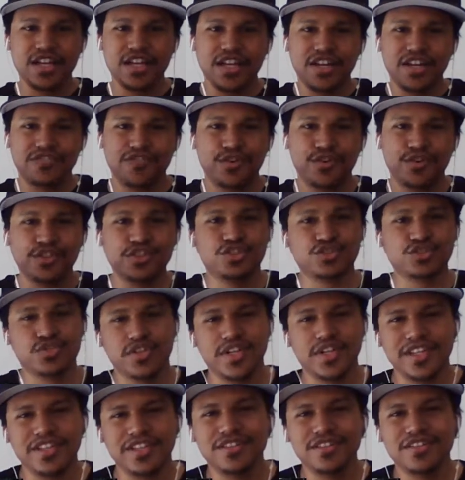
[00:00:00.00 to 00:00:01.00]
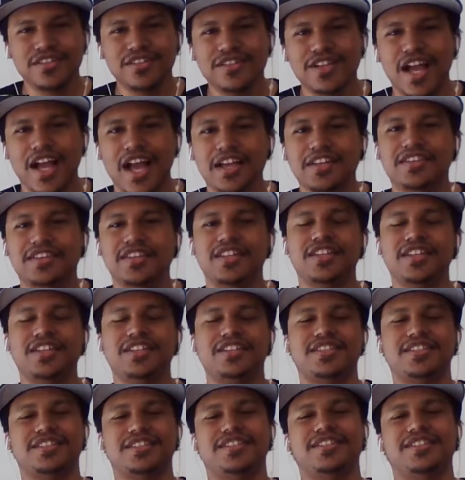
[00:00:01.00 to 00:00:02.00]
for a trailer, I
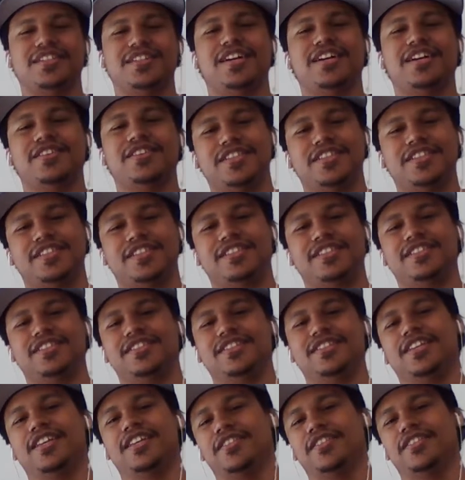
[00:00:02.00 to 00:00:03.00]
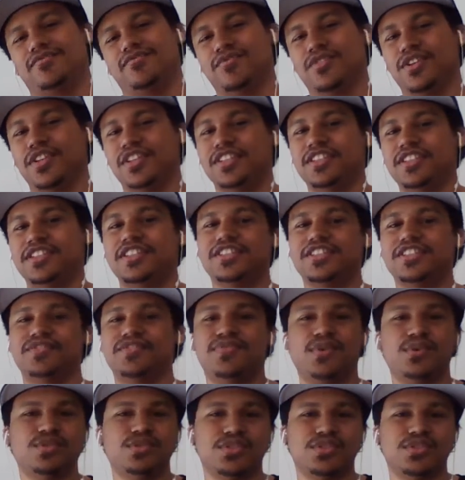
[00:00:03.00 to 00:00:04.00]
think it really just
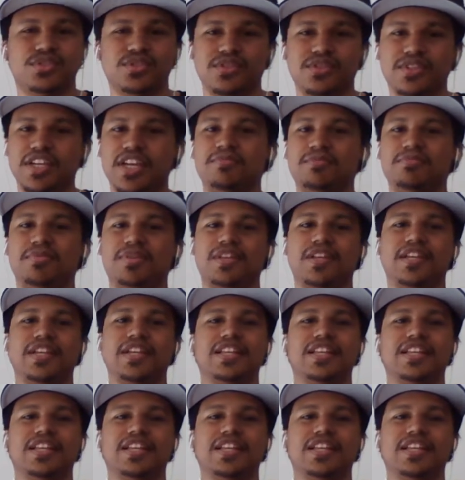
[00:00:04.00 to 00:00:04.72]
focused on gameplay.